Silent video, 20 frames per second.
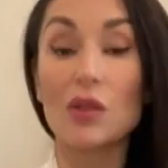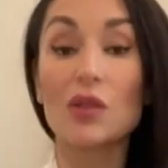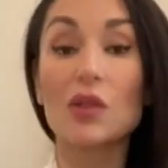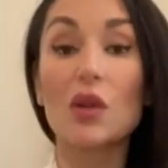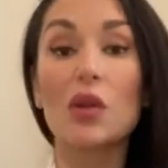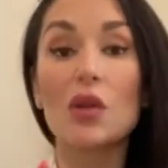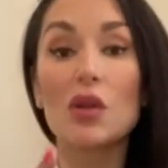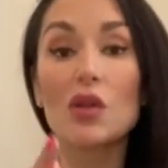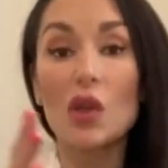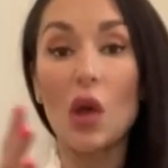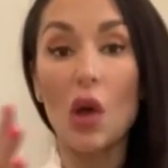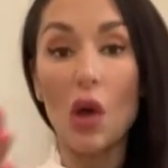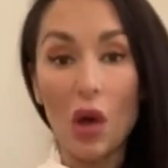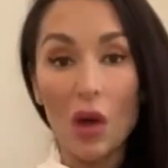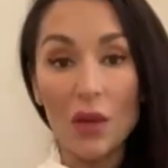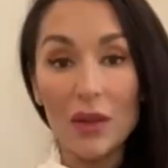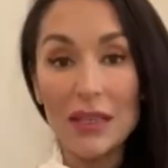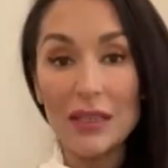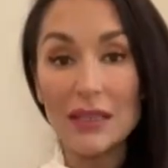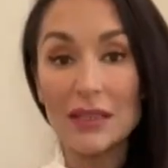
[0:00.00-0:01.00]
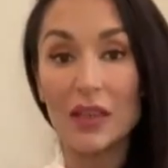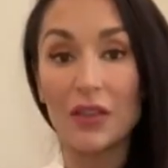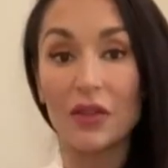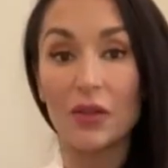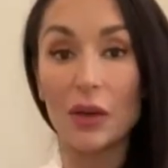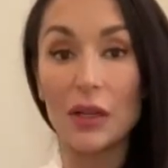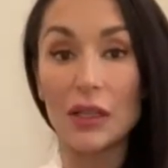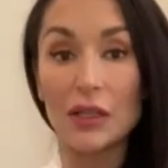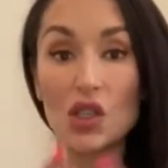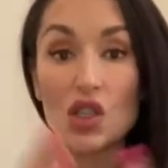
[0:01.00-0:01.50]
So there's all these
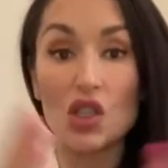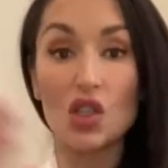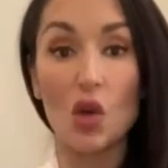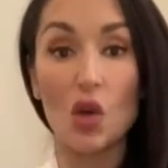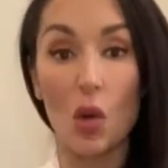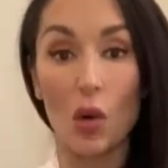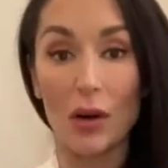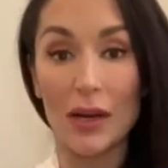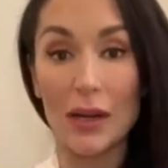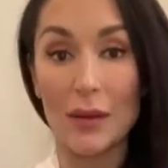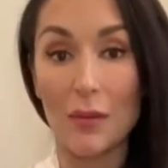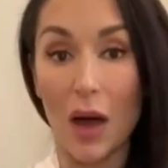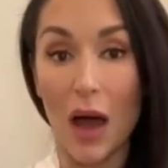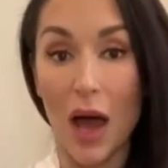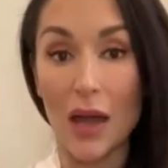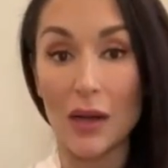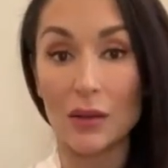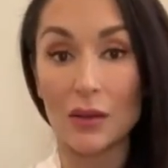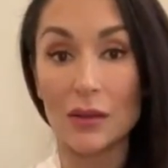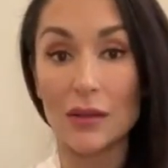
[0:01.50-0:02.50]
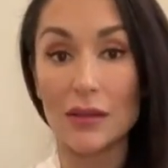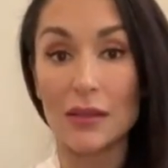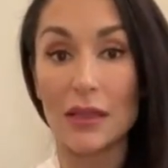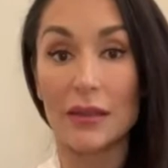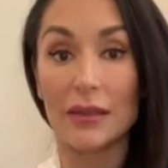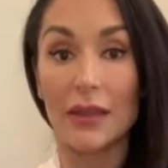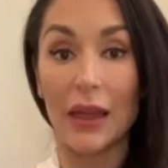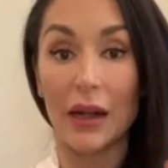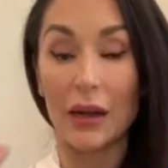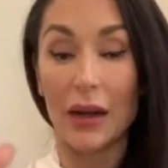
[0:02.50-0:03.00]
different scoring models
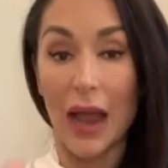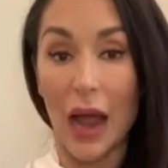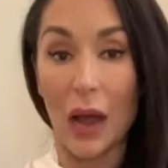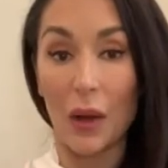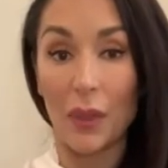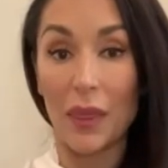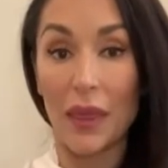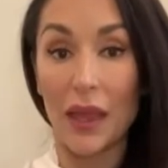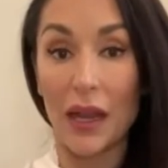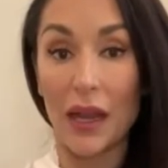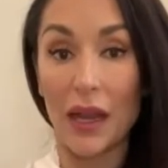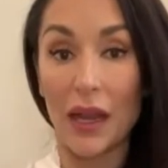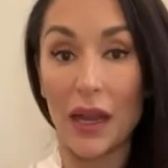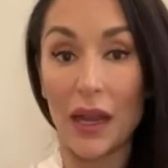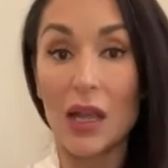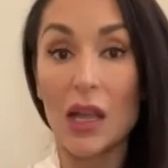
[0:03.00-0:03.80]
that are out there